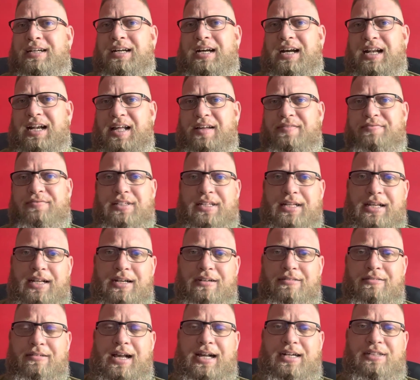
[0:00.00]
I love to
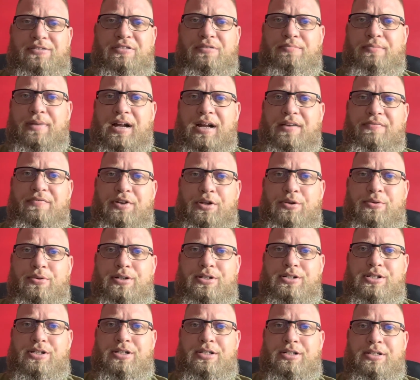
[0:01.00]
interact with my
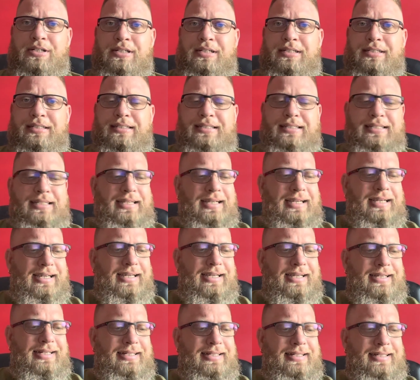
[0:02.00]
viewers.
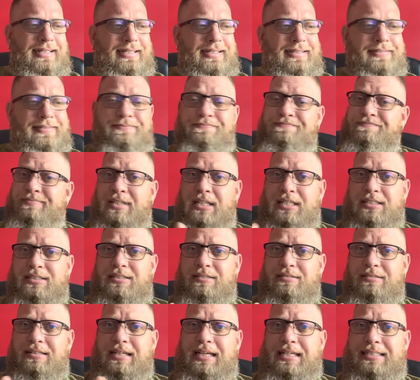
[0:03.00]
And uh,
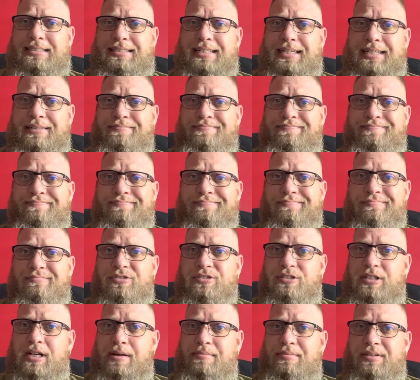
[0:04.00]
until next time,
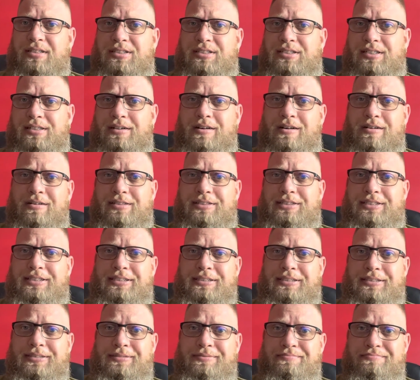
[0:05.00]
grab you a cigar and
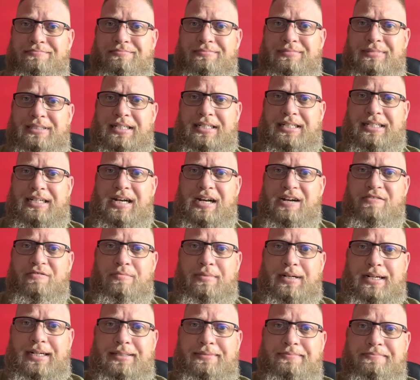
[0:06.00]
chill. Take care,
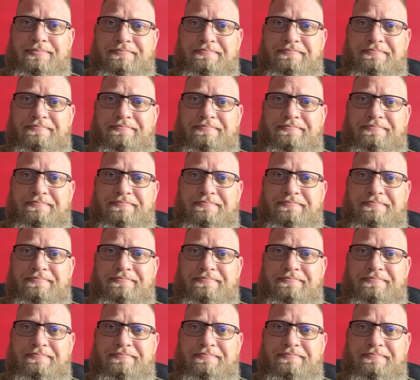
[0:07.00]
everybody.